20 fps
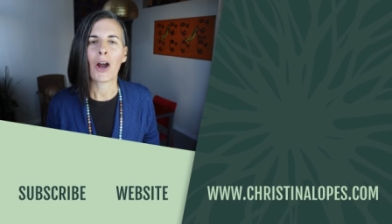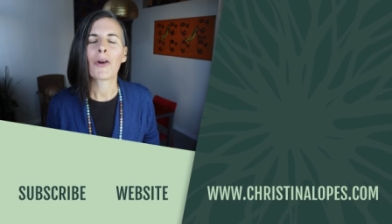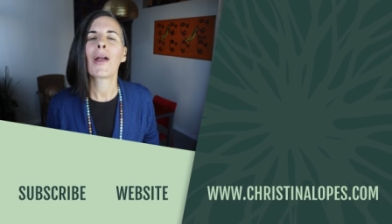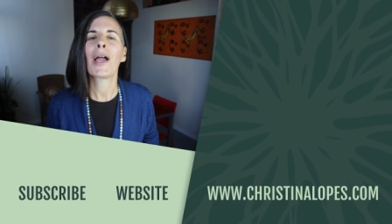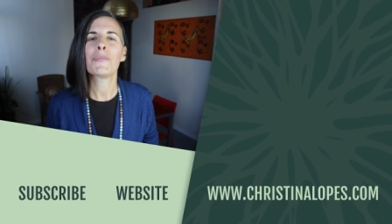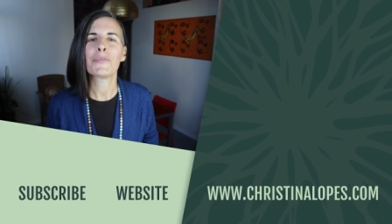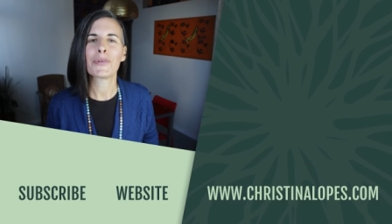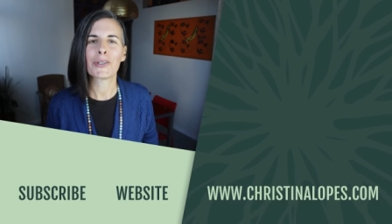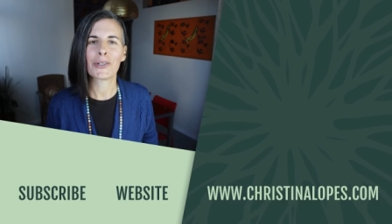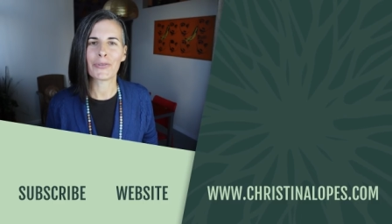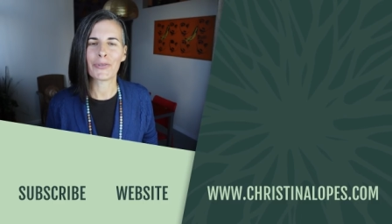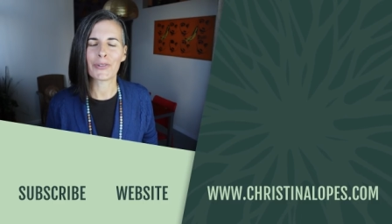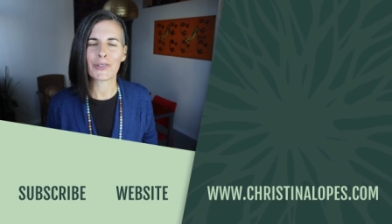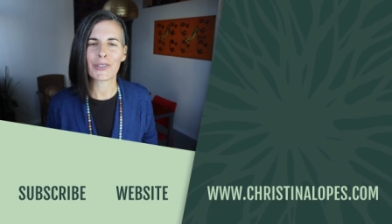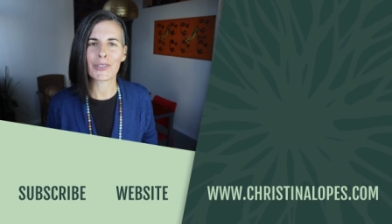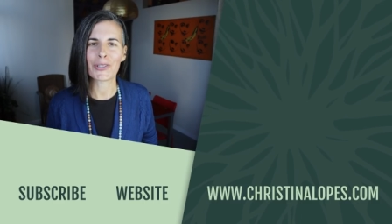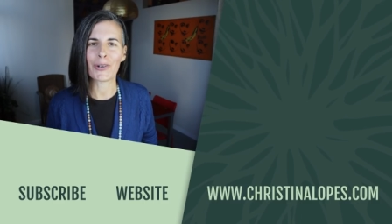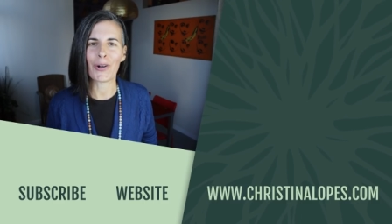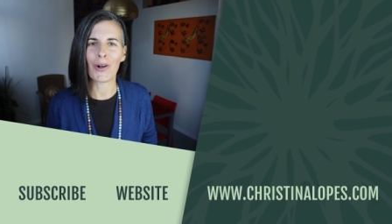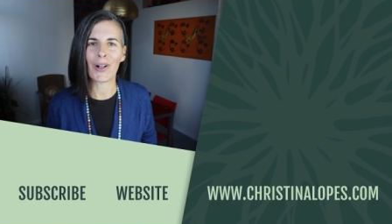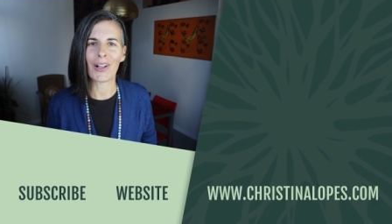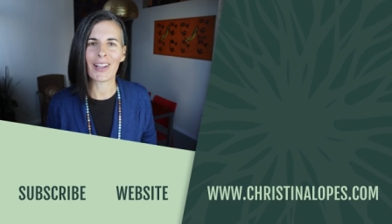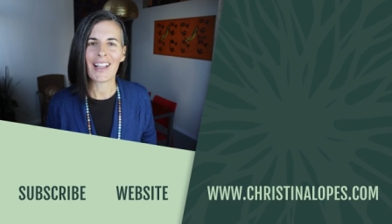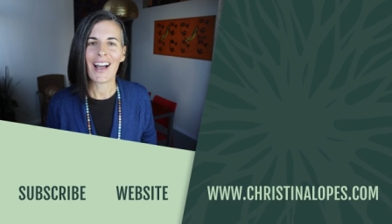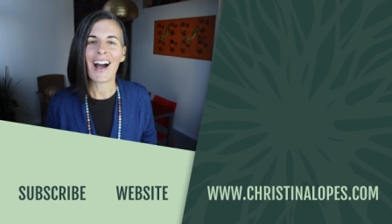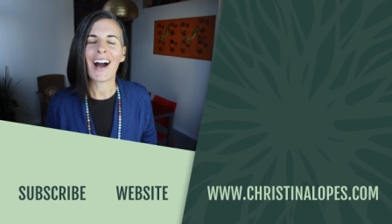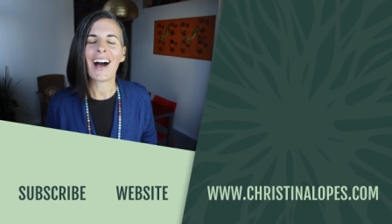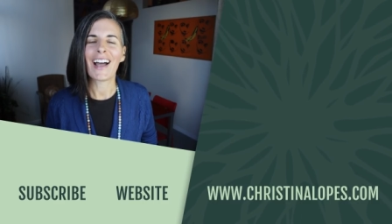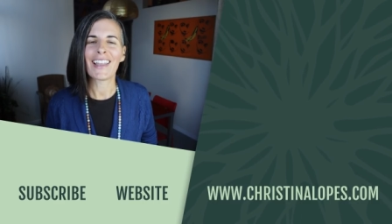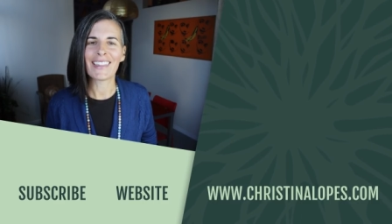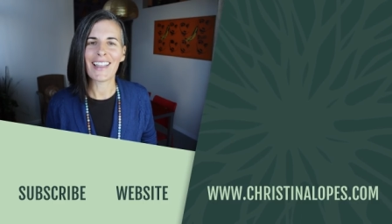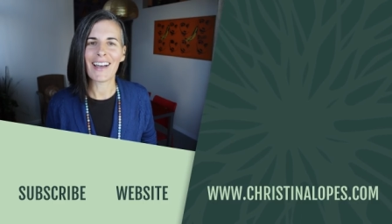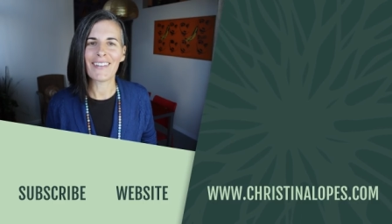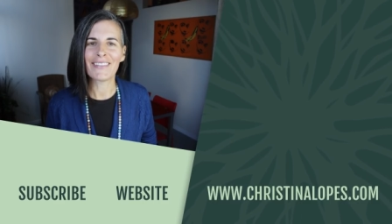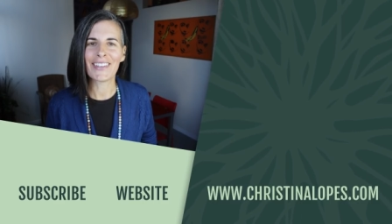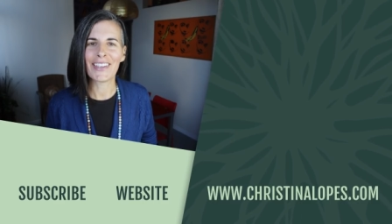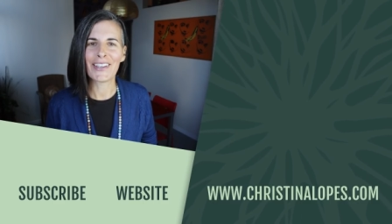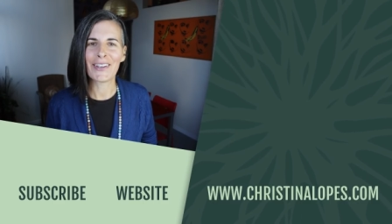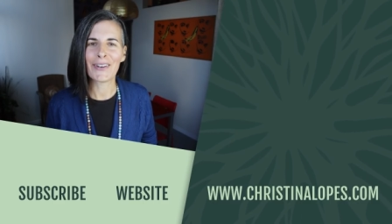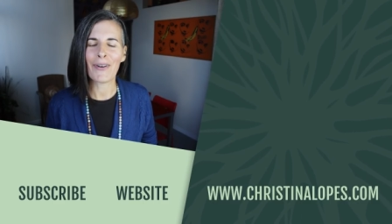All right, beautiful soul, I
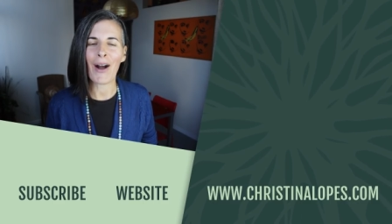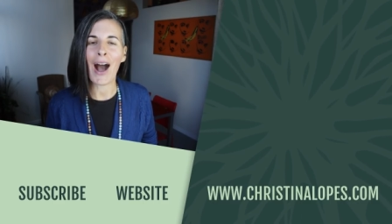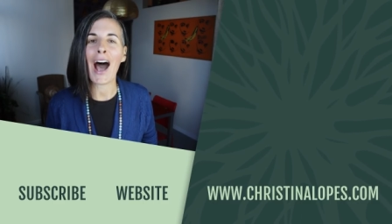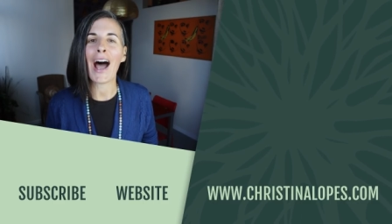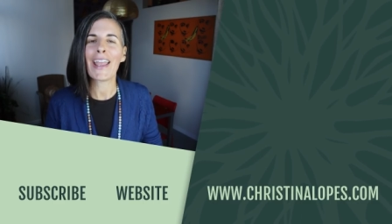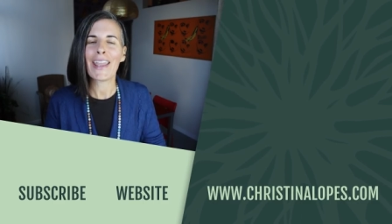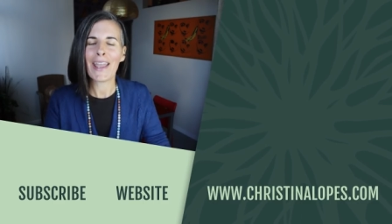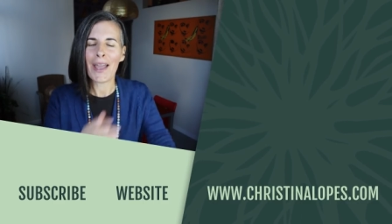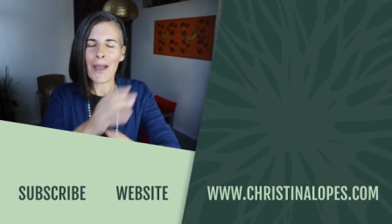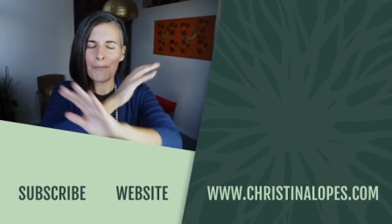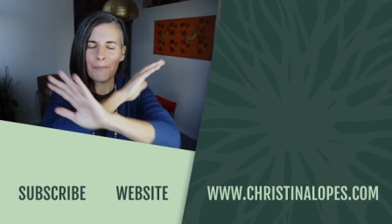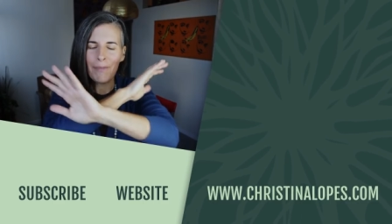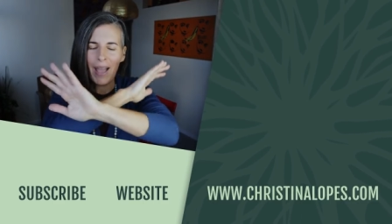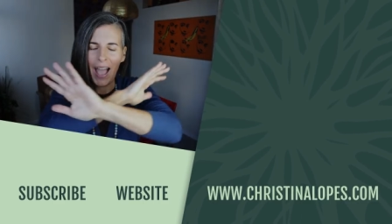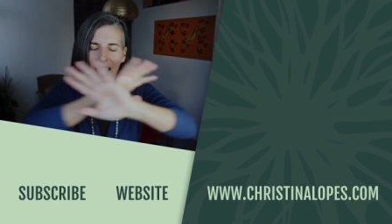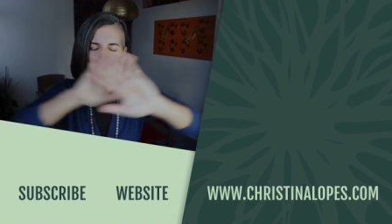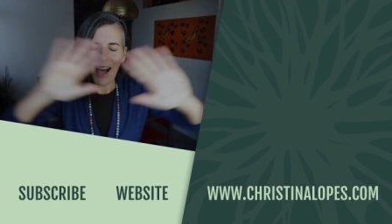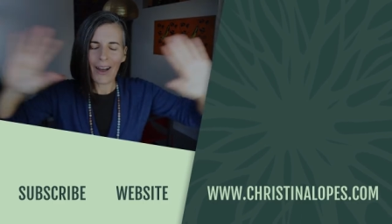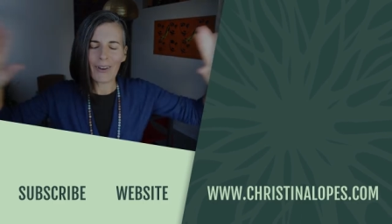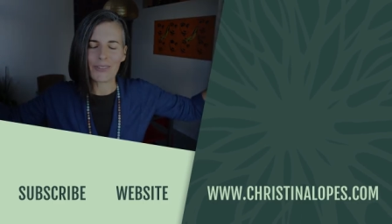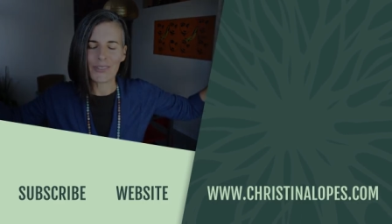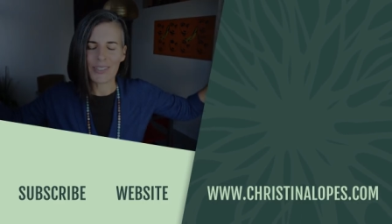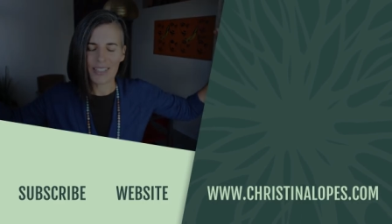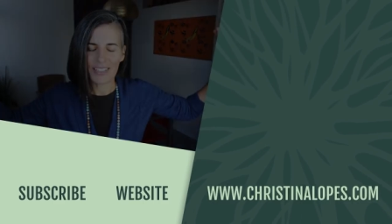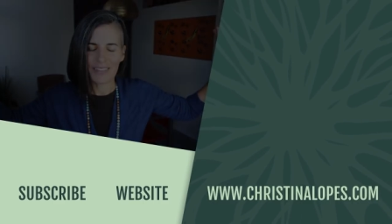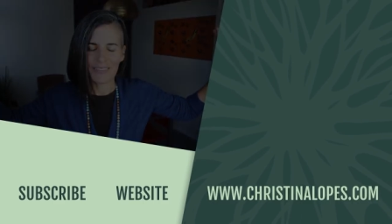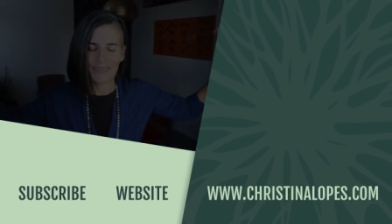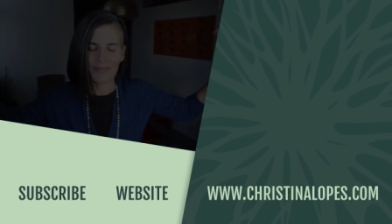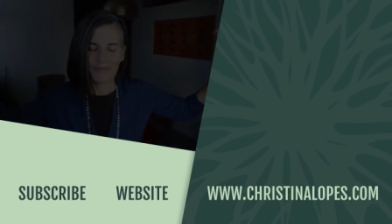love you. I am out.